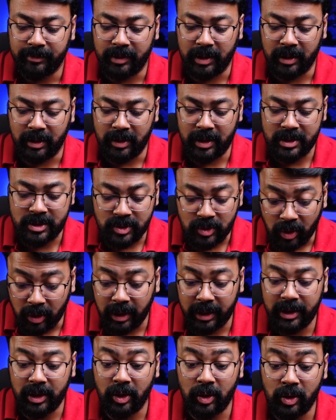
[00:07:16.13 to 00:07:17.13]
Uh, it's not
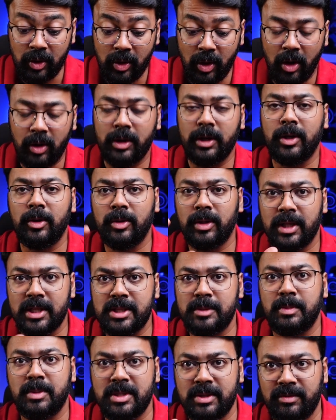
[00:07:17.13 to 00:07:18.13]
like you're locked into that
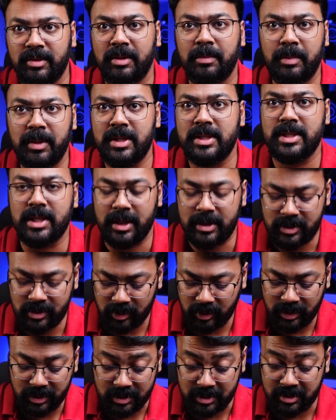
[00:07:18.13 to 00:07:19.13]
specific preset.
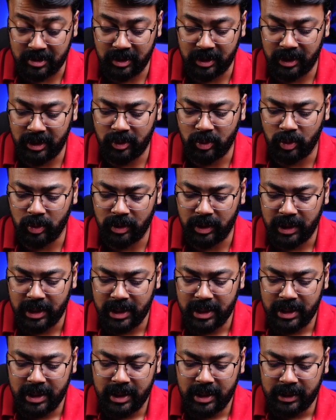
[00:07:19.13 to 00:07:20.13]
So it's really cool
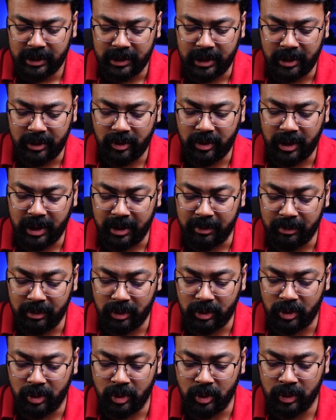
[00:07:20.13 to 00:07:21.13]
that you're able
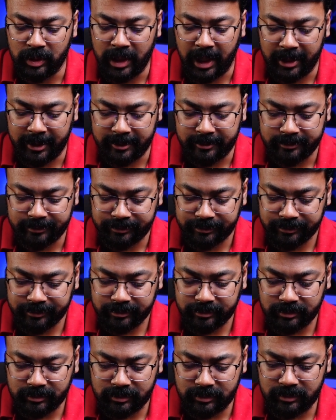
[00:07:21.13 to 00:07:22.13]
to do that.
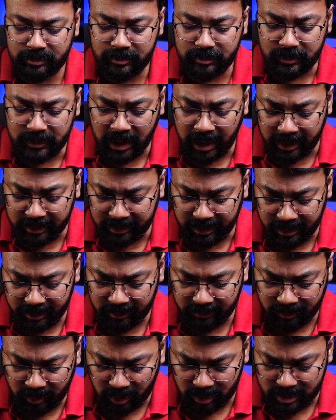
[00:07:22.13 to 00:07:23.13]
And then
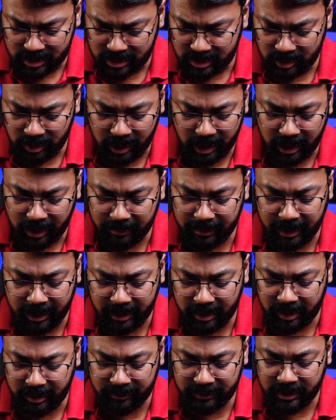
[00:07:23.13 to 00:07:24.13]
of course, you can
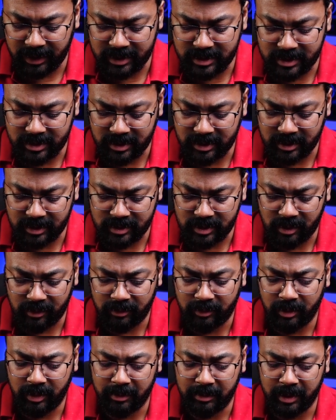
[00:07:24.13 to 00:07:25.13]
update it if there's a
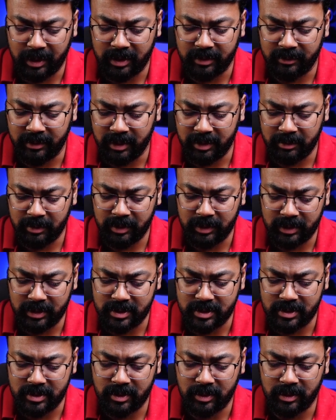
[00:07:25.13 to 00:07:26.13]
software update available.
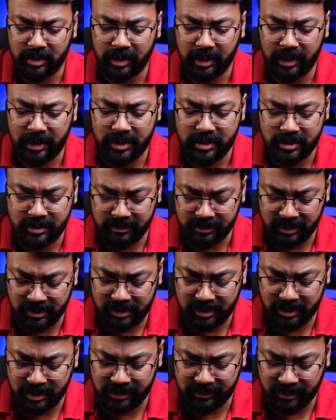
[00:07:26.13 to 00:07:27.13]
This is on the latest
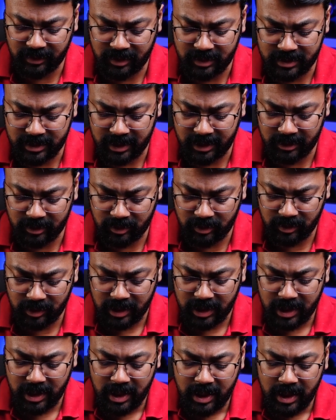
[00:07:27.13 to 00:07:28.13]
version as far as I know.
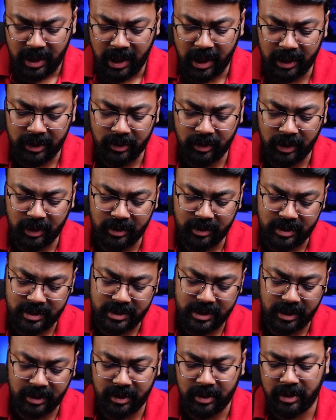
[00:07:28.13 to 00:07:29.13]
And you can
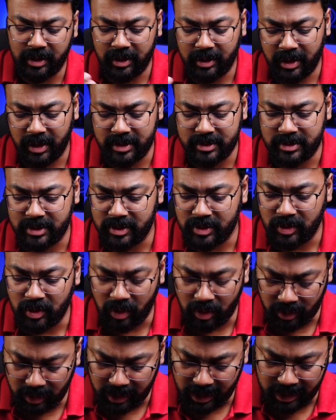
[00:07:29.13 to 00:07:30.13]
reset it in case it's
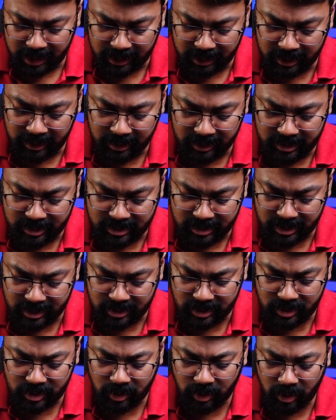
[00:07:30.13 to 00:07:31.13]
got any glitches
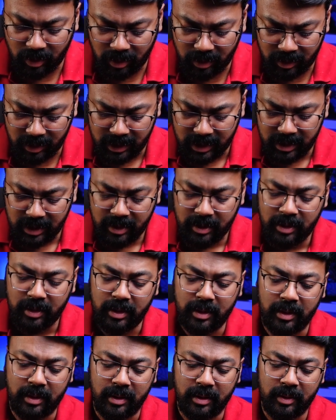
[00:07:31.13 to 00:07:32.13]
and so on,
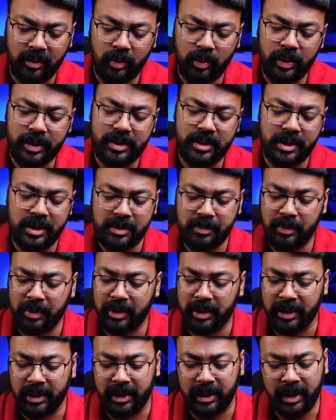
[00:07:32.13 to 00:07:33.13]
uh, which is
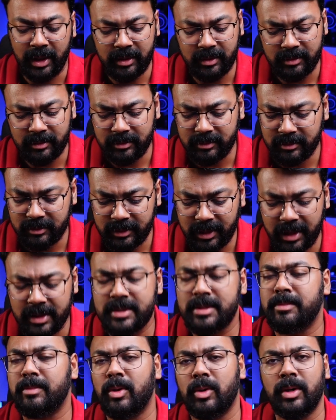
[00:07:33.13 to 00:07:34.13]
pretty neat. And
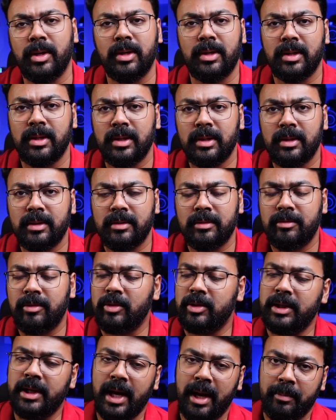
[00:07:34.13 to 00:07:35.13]
that's about it
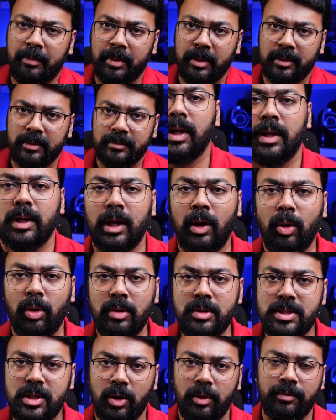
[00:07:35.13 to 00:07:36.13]
for the app. Now on
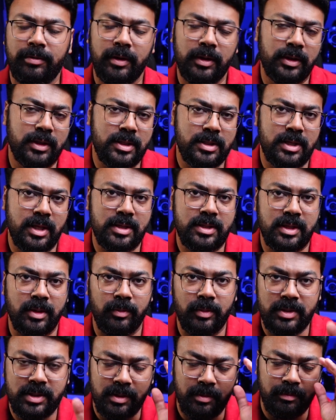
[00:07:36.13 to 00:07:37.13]
a sound front, this does come
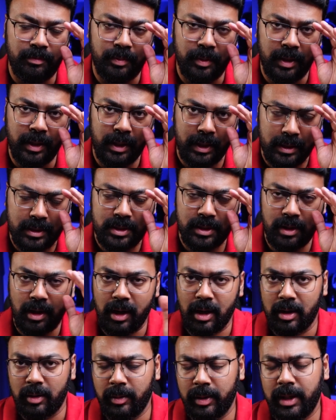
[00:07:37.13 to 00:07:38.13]
with some pretty decent
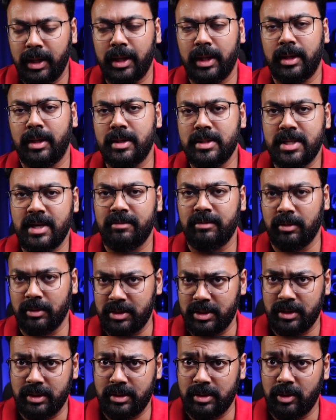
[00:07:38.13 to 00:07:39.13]
hardware. It does have a
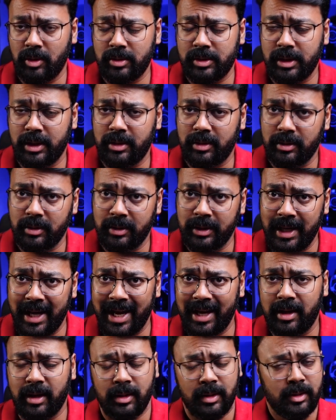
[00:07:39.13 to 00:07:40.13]
Cirrus Logic uh,
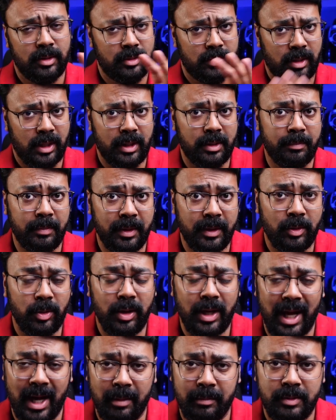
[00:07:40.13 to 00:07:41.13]
DAC and a pretty
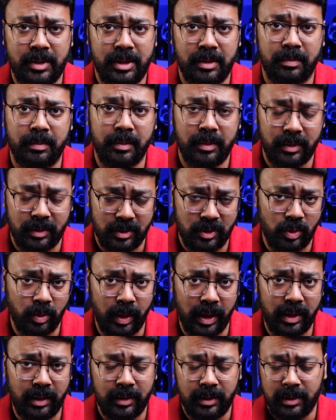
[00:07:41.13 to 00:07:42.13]
good amp chip as
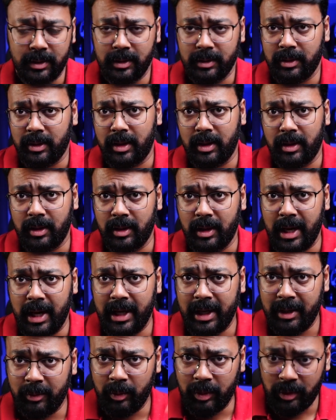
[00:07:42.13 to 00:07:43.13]
well. Uh,
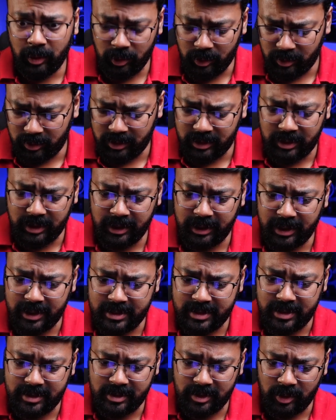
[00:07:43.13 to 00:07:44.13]
and I will go into the
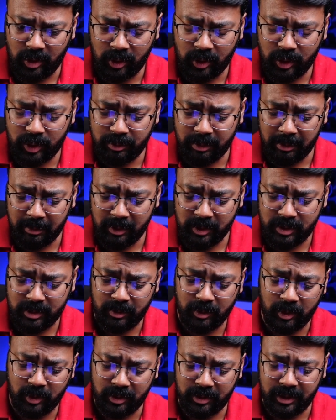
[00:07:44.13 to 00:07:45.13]
details. There's a lot to remember, so
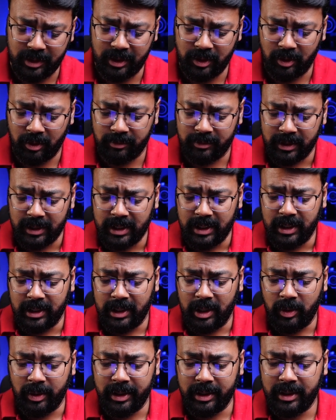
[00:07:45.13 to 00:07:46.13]
I'm going to read it off.
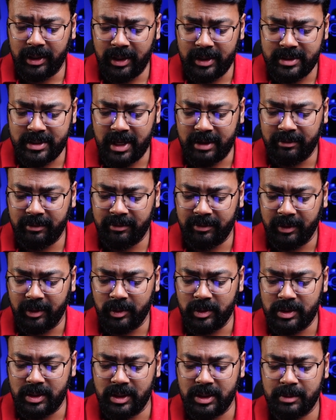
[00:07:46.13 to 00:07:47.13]
Now it does have a
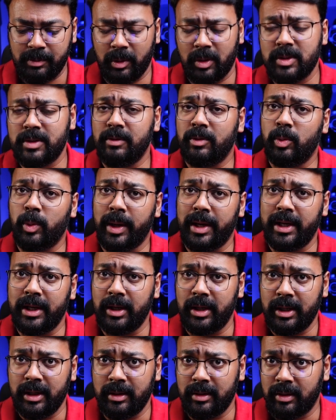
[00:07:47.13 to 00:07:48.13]
frequency response of
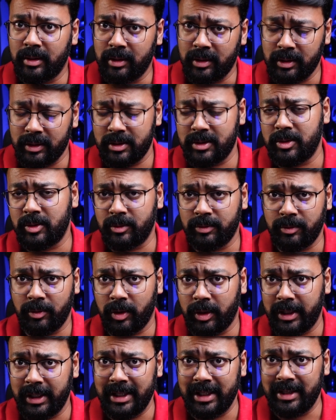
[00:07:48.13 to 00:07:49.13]
20 uh, hertz to
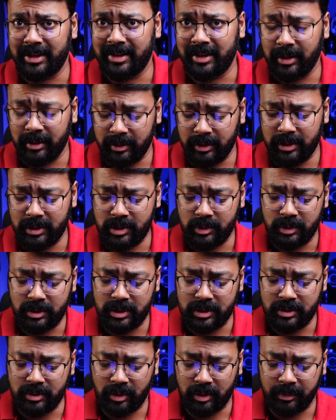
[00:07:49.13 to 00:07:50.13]
40 kilohertz, which
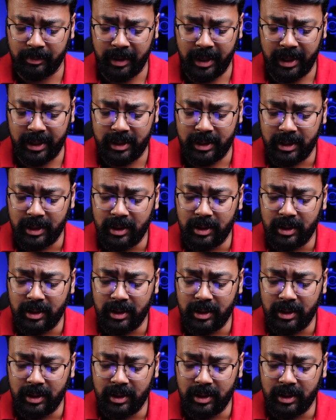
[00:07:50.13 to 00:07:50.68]
is not bad.